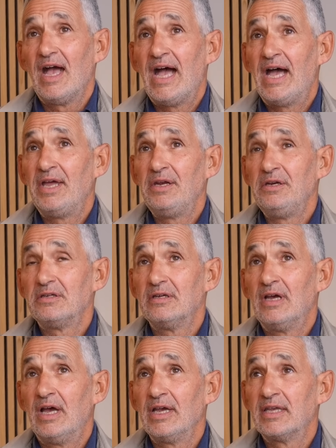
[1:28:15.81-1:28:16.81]

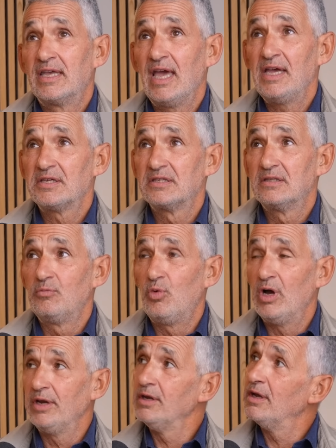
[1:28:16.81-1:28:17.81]
and I guess the
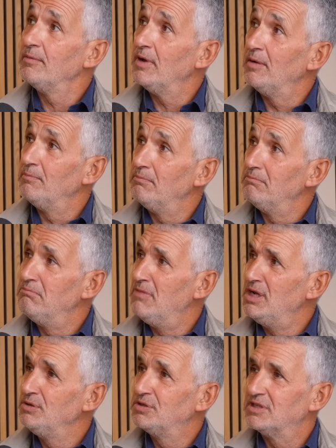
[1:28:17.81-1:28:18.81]
one I'm, I'm
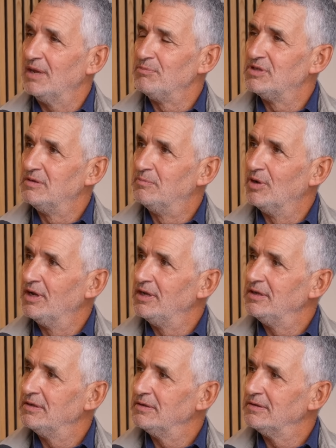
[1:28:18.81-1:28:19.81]
most tempted
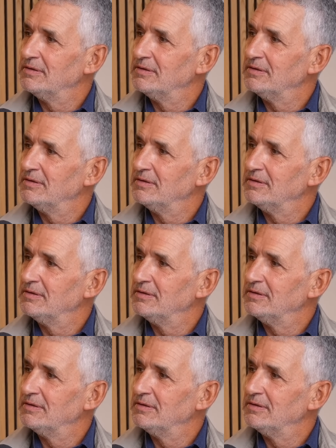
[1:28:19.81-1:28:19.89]
by